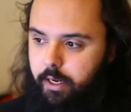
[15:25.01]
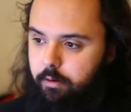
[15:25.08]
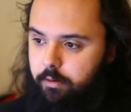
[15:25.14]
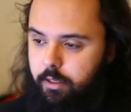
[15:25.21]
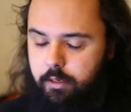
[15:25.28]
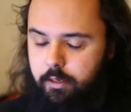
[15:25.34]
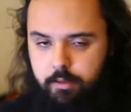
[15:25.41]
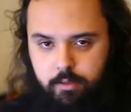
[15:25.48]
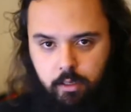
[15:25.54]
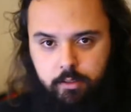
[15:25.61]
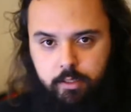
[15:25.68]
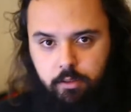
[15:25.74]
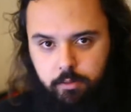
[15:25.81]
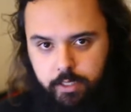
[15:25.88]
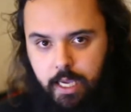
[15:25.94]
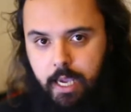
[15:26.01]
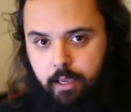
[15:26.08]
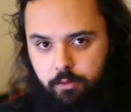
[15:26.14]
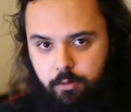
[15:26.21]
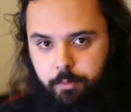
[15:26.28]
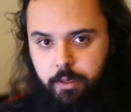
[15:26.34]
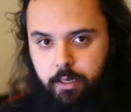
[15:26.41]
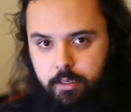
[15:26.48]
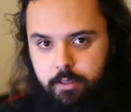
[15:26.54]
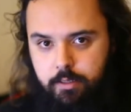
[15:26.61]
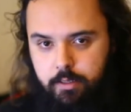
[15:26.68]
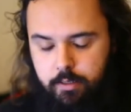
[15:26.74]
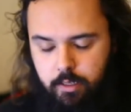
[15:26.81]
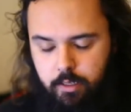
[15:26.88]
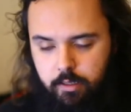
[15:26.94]
It started okay, to be honest. It
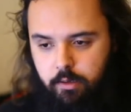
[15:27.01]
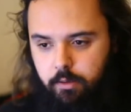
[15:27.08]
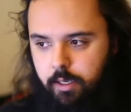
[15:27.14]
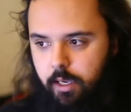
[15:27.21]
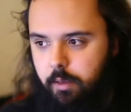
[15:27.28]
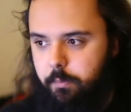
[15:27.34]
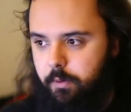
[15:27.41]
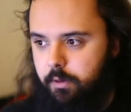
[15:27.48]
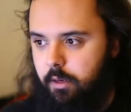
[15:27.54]
started okay, but